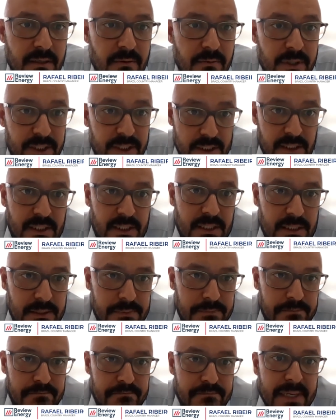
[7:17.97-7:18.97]
which
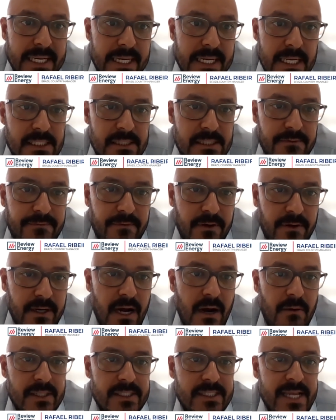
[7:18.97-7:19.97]
is biggest for
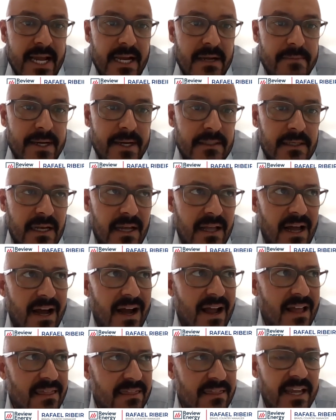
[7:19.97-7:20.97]
our segment.
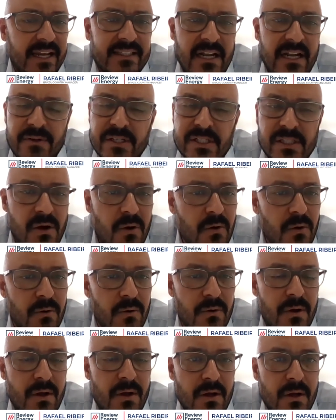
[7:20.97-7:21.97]
I think there is
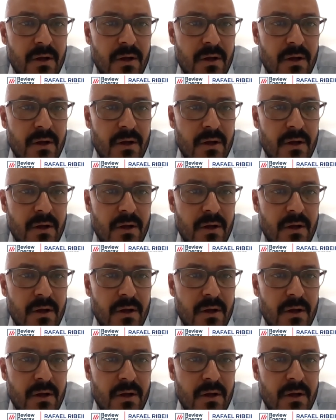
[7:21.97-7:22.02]
no